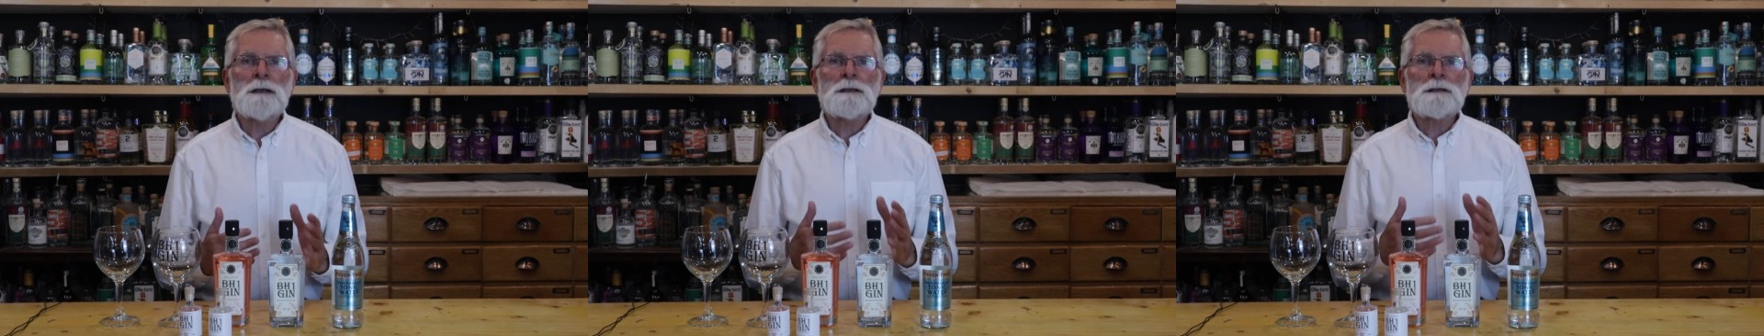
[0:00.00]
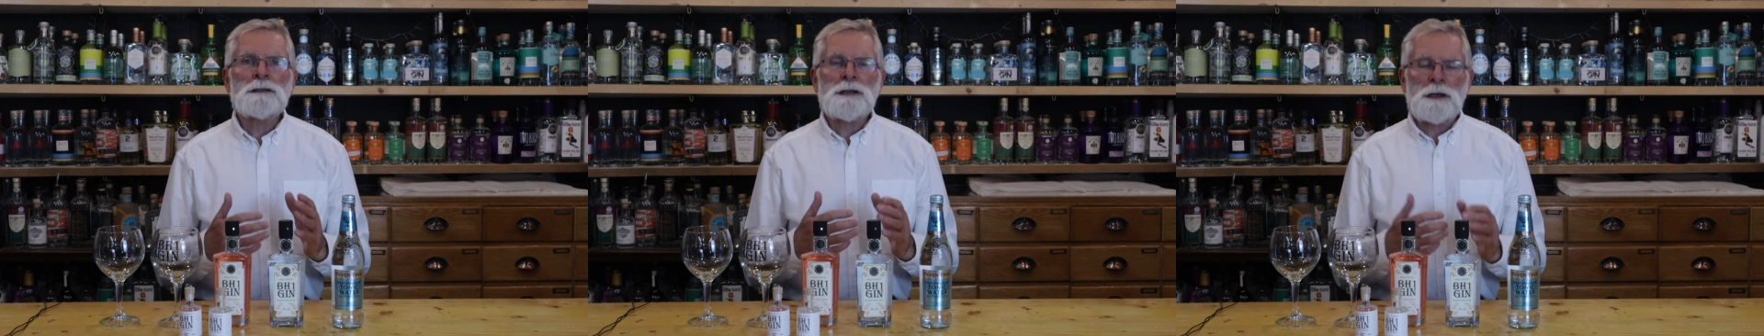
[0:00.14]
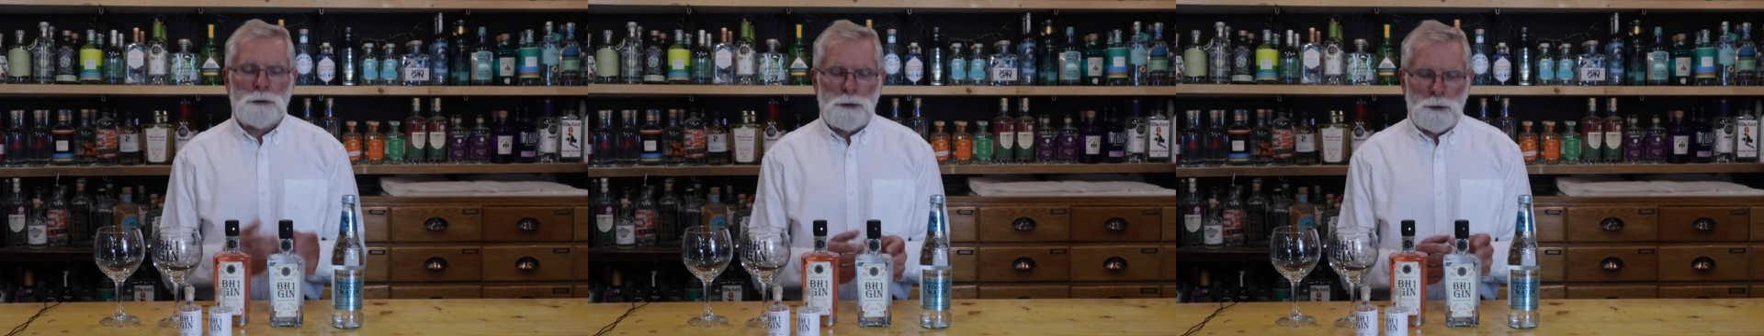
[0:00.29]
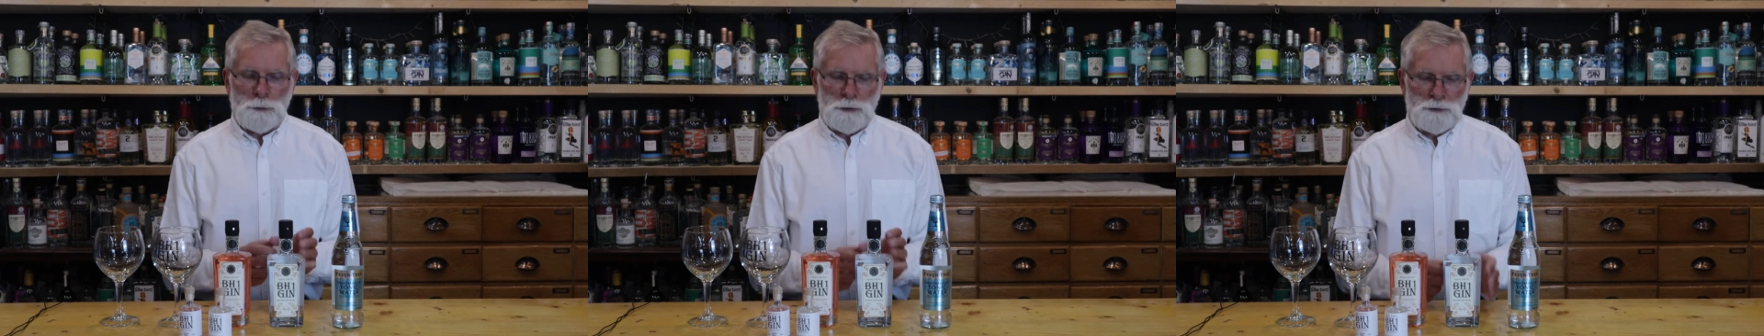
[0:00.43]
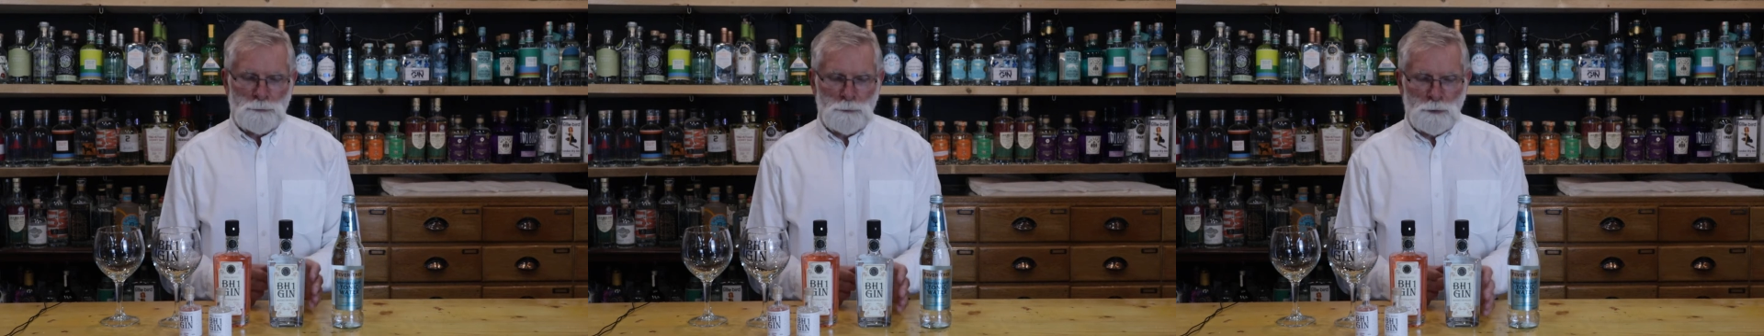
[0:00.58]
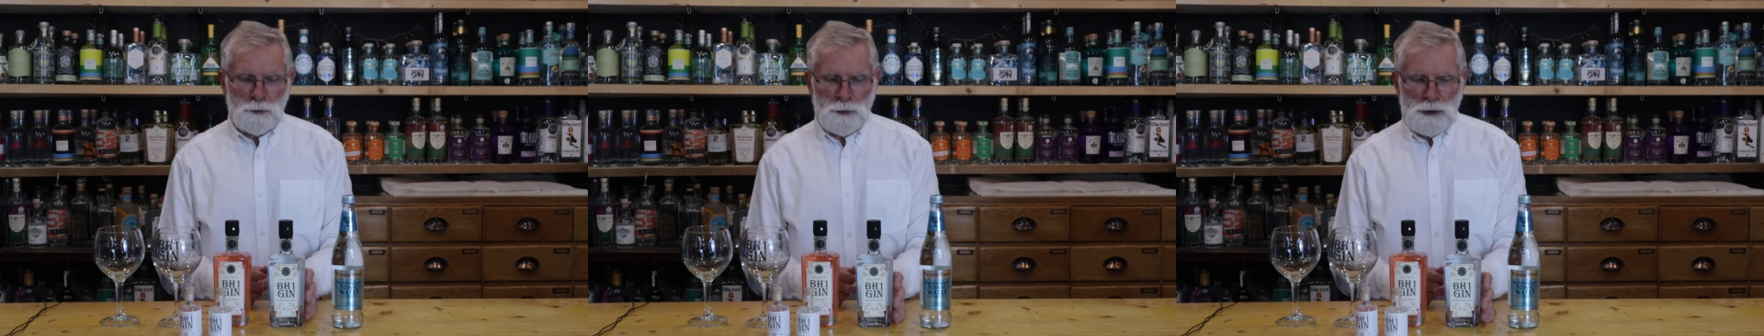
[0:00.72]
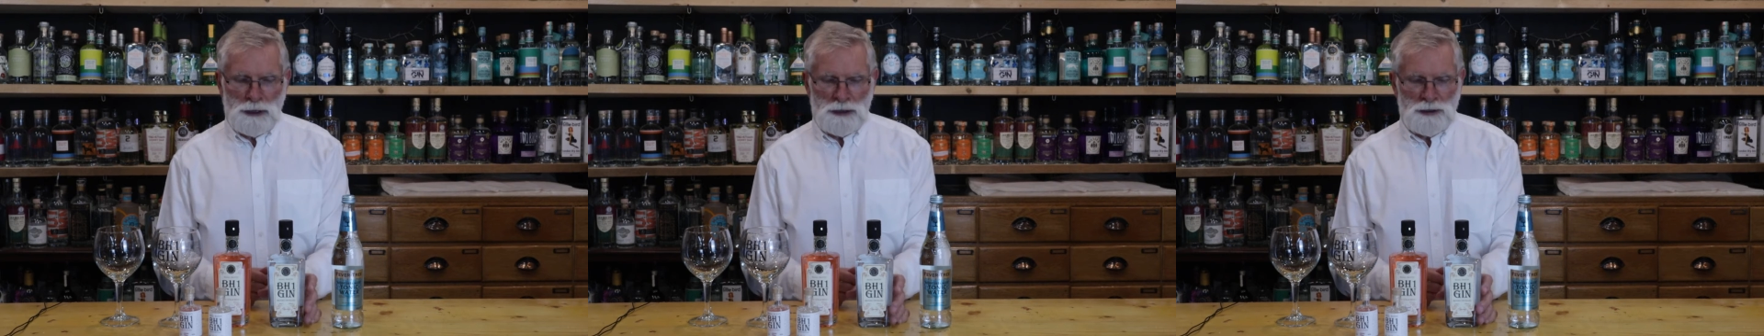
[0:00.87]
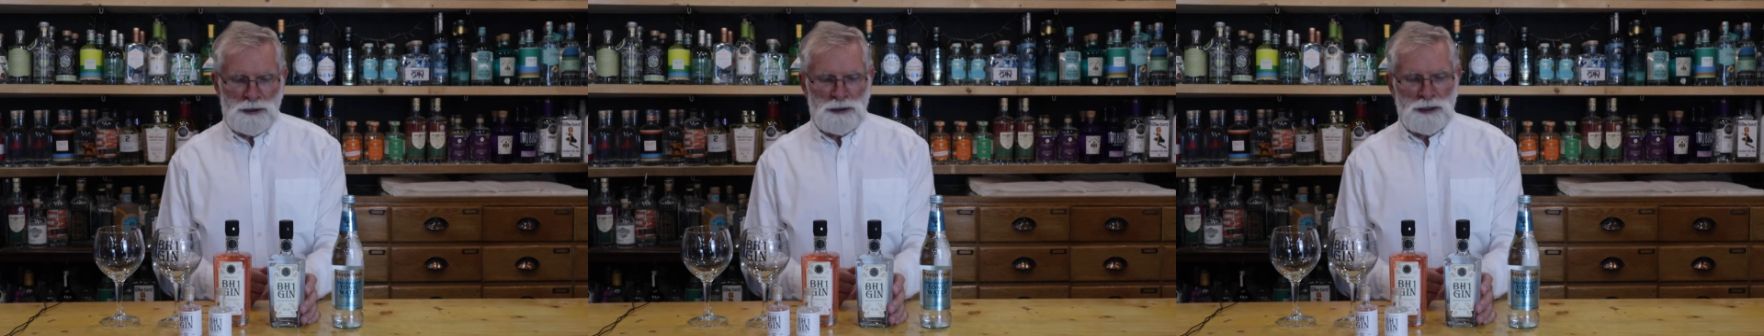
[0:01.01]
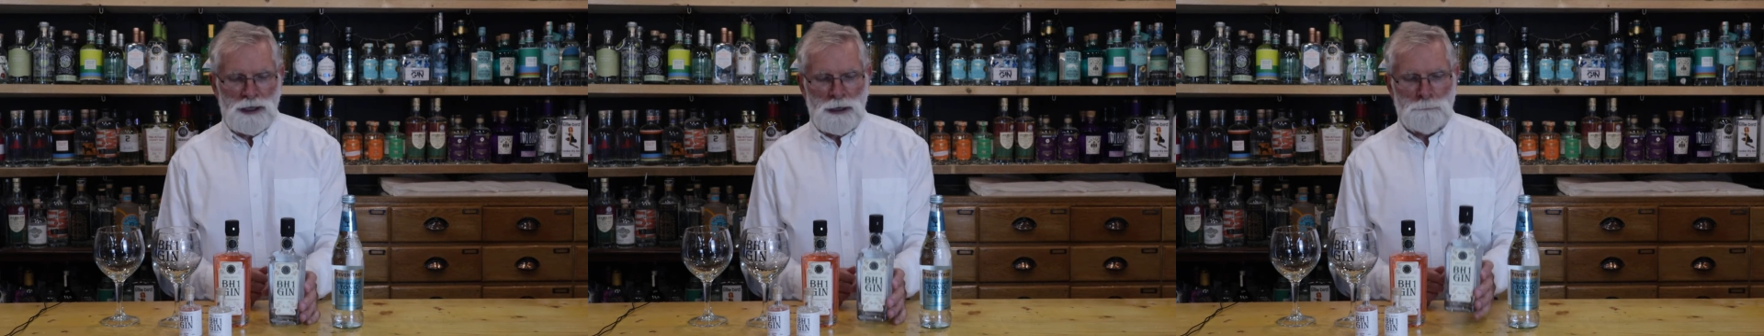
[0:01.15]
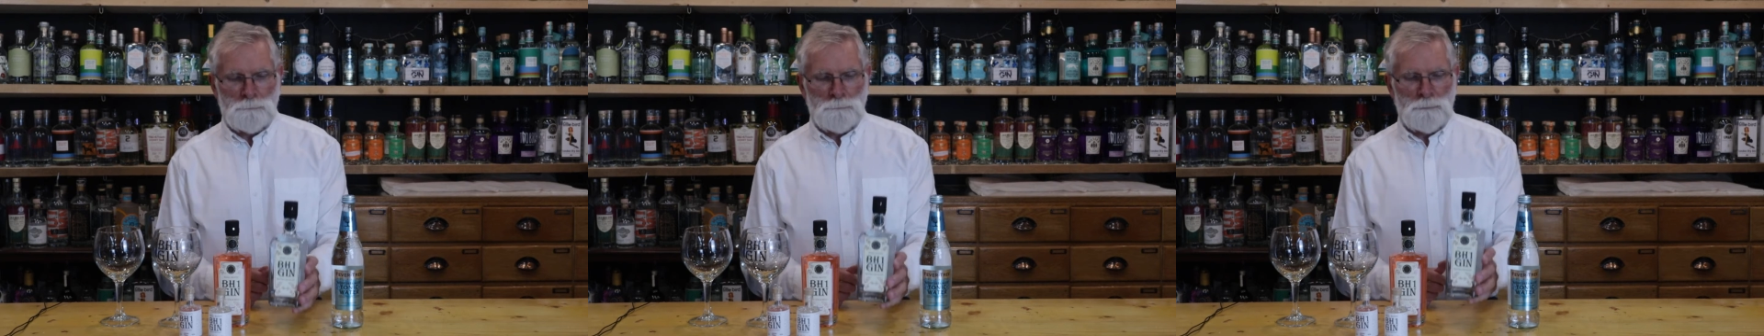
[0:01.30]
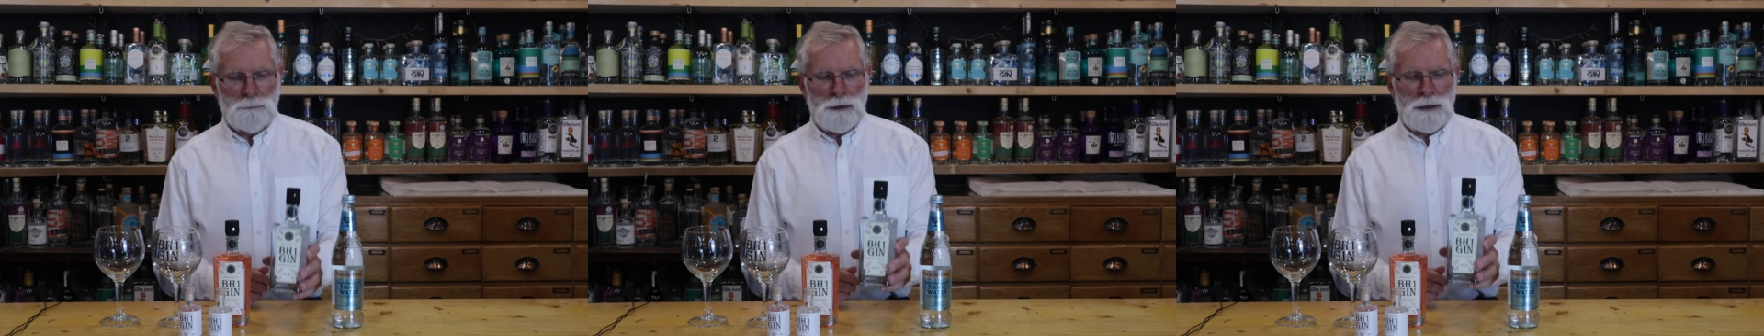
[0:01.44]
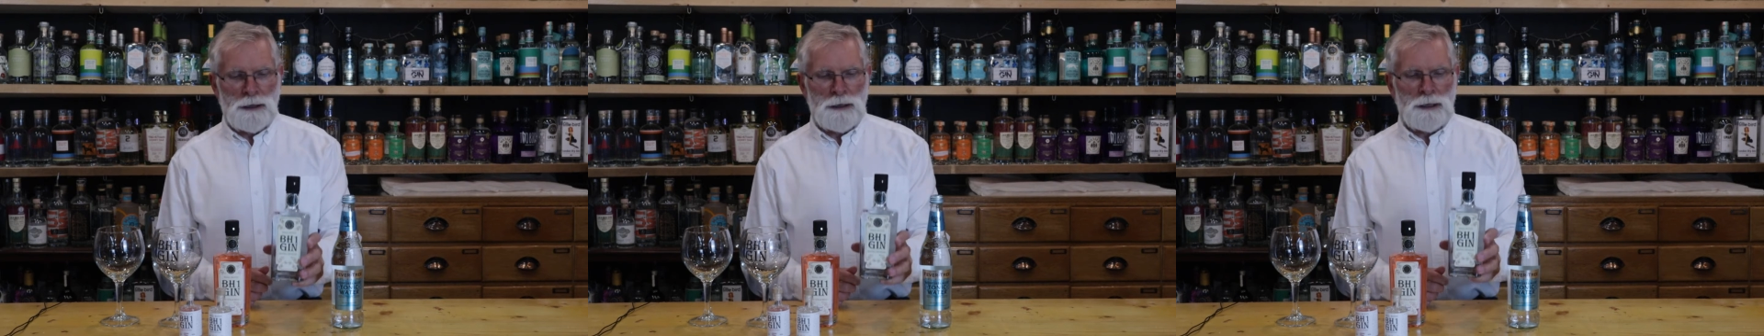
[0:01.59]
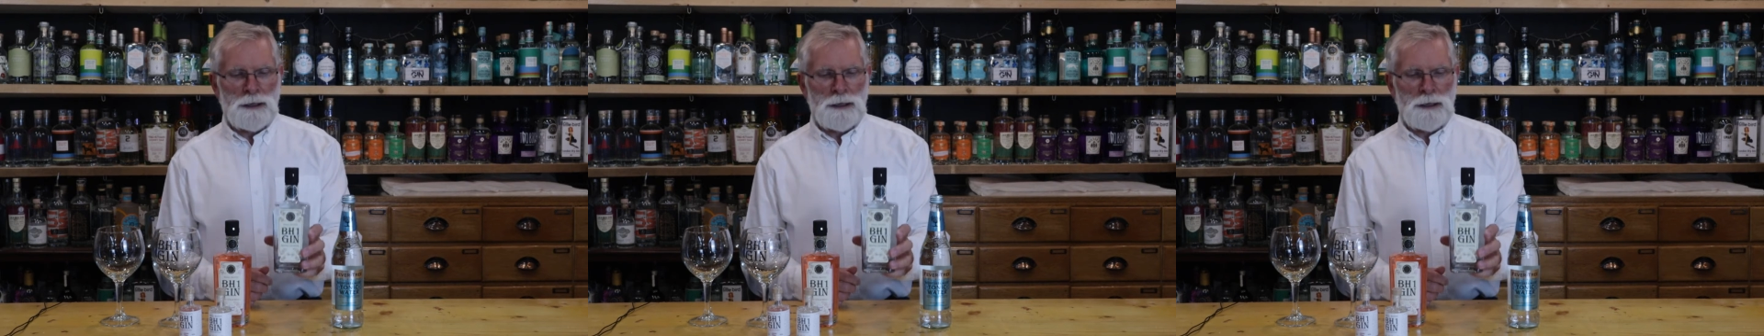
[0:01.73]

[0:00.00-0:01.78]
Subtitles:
so Lewis brought us some